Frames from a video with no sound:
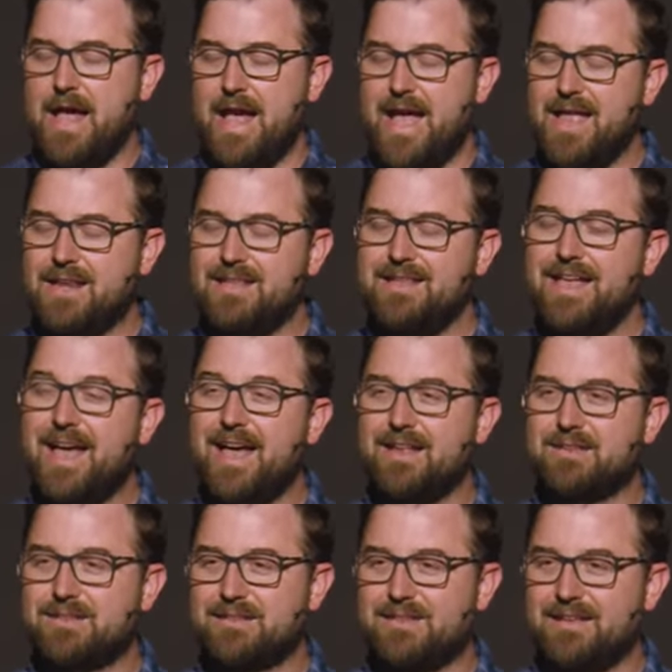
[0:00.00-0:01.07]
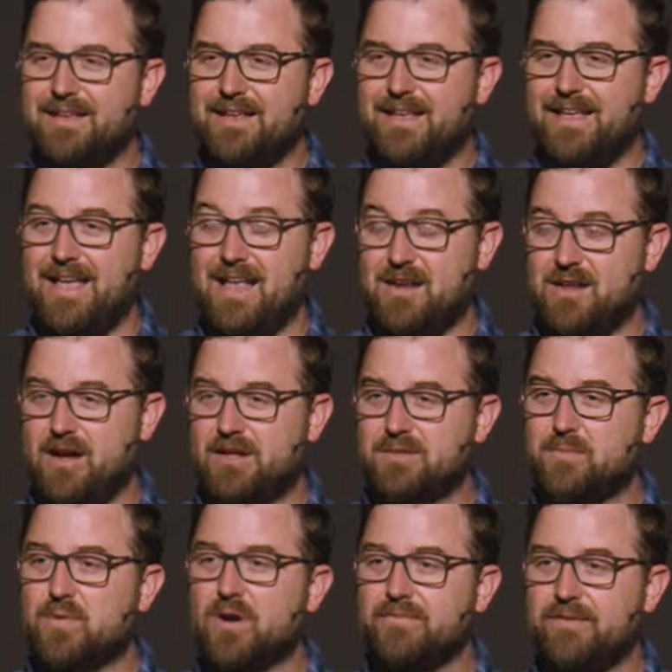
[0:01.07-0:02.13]
And yet, in God's
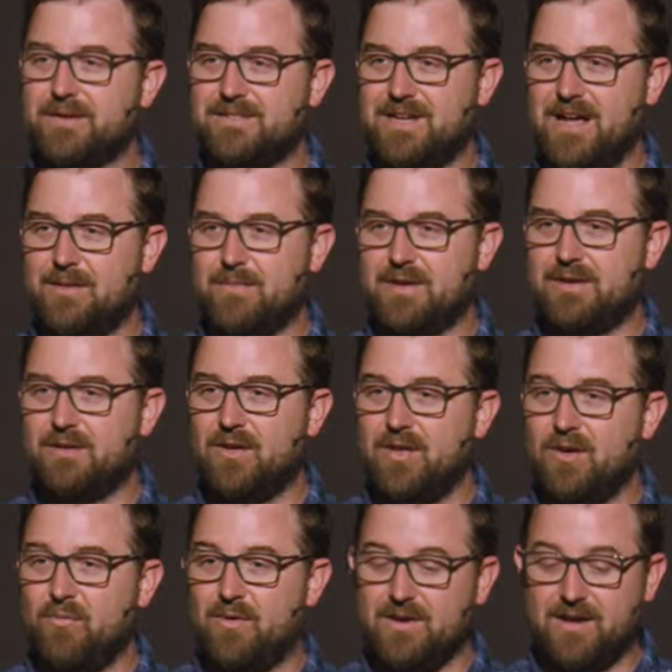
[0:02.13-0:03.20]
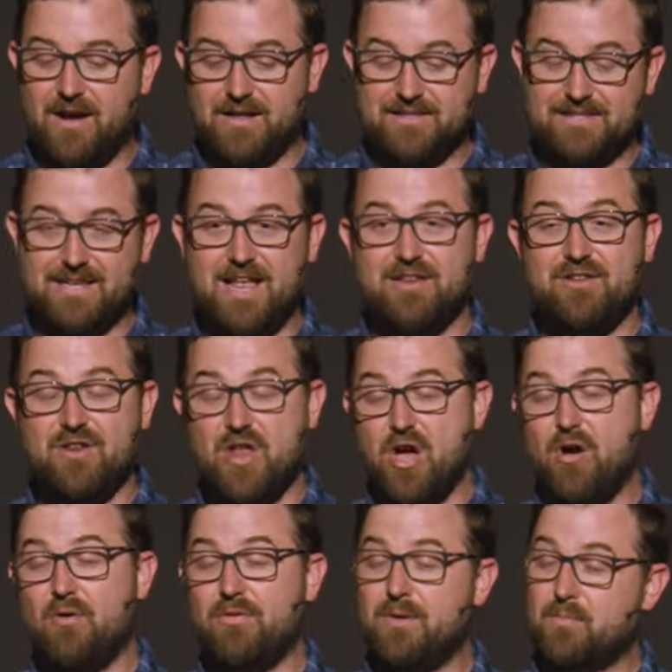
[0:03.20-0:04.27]
perfect timing, when God said
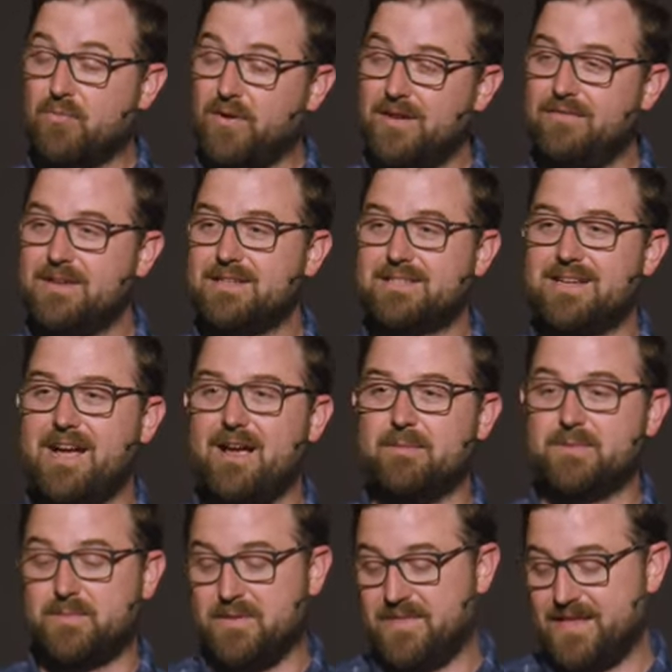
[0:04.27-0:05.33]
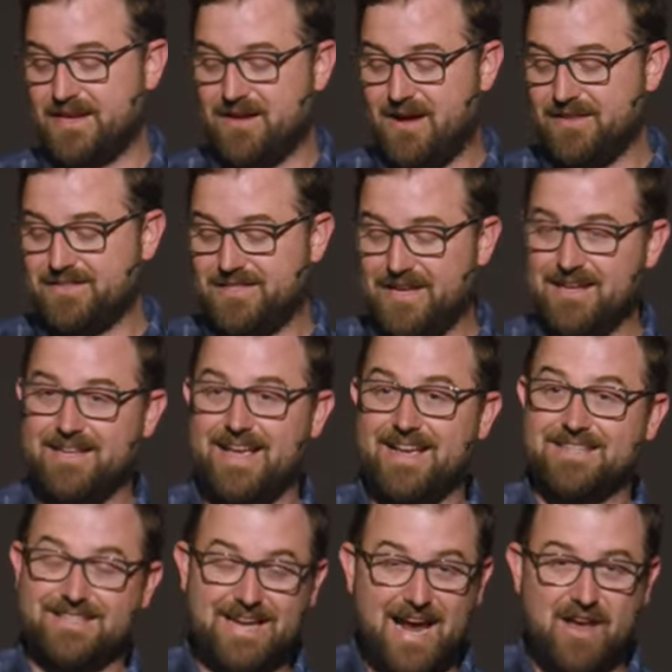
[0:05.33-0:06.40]
no the previous times, but then God said
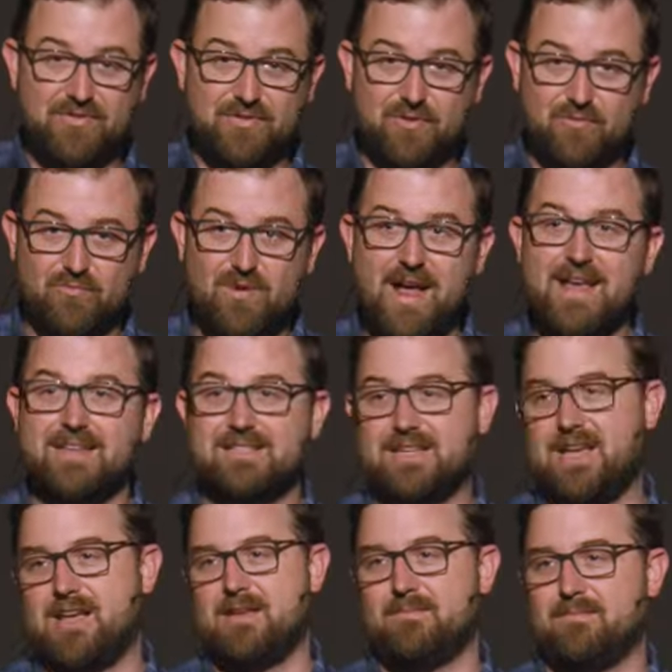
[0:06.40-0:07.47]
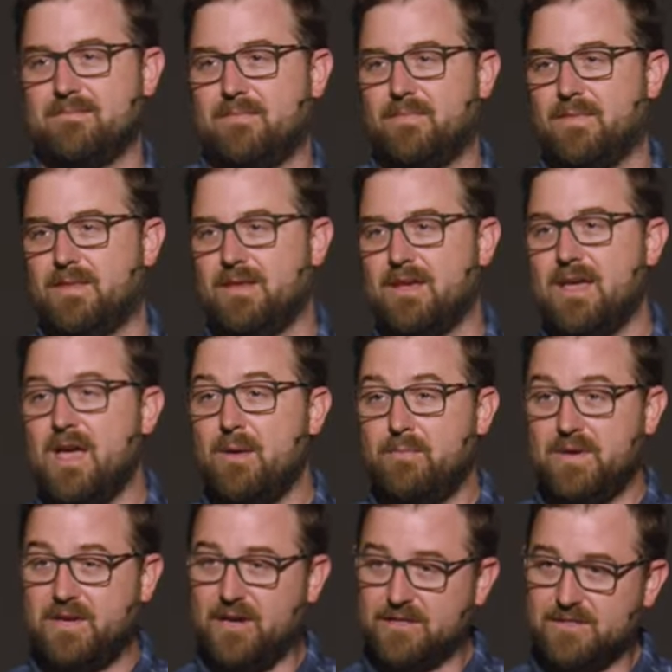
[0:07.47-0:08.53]
yes at the right time,
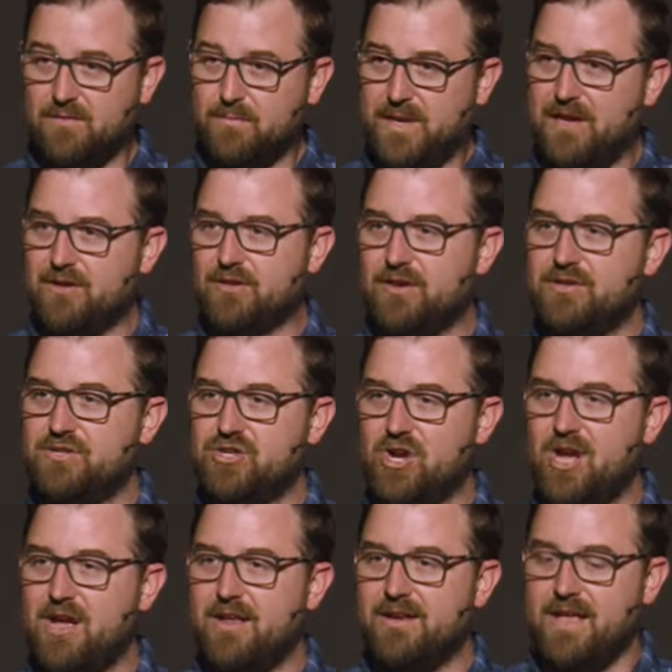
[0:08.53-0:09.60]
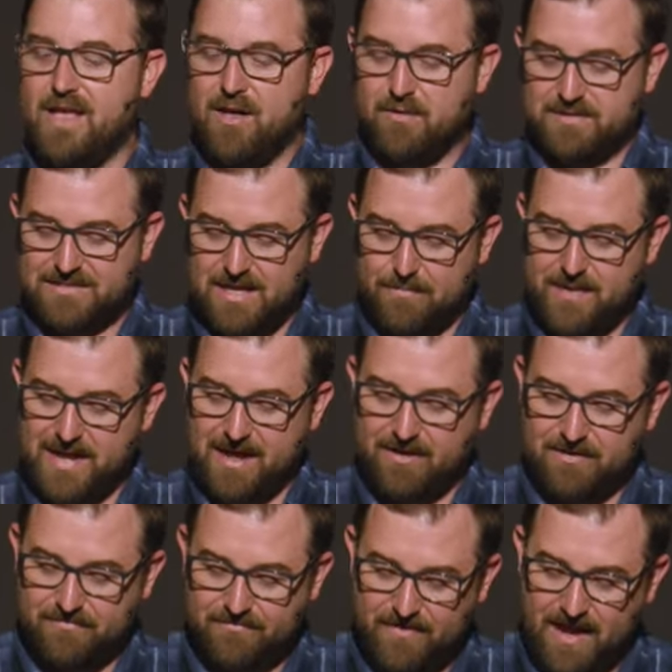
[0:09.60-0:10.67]
because of Peter and John stepping
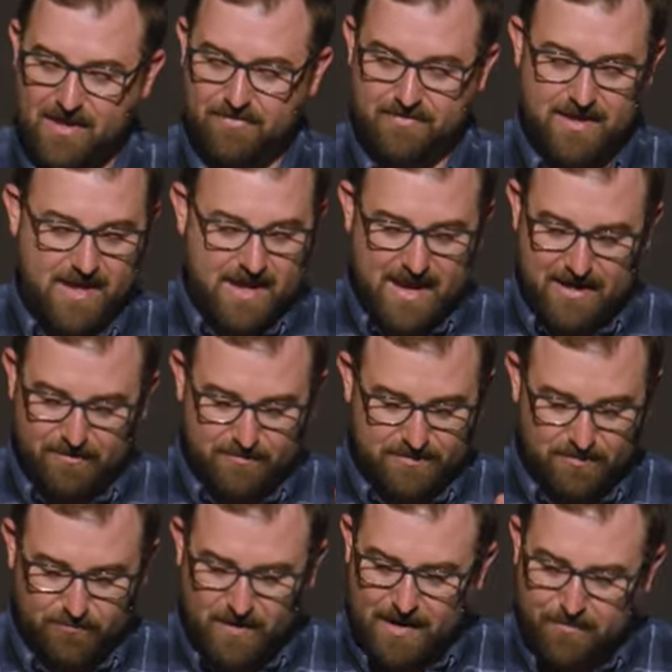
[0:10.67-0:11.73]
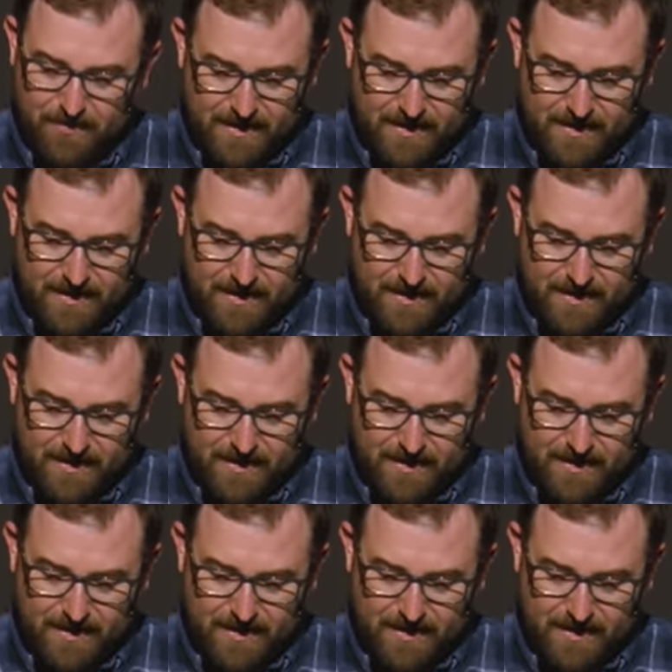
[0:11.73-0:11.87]
out in faith, and it was the right